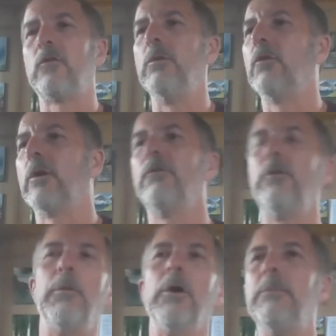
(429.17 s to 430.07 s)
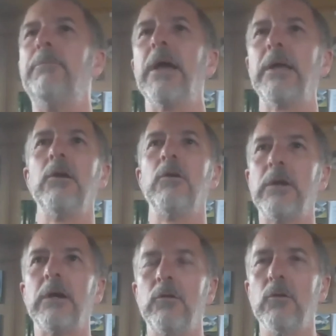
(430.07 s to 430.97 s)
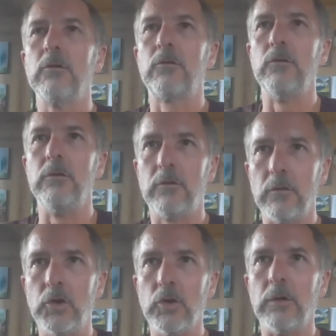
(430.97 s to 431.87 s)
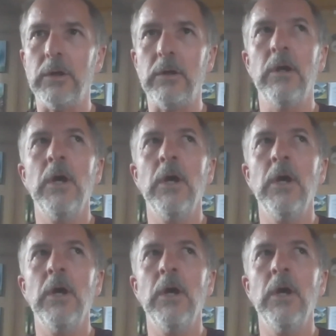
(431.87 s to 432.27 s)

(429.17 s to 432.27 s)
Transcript: we've got everybody banging on our door to join,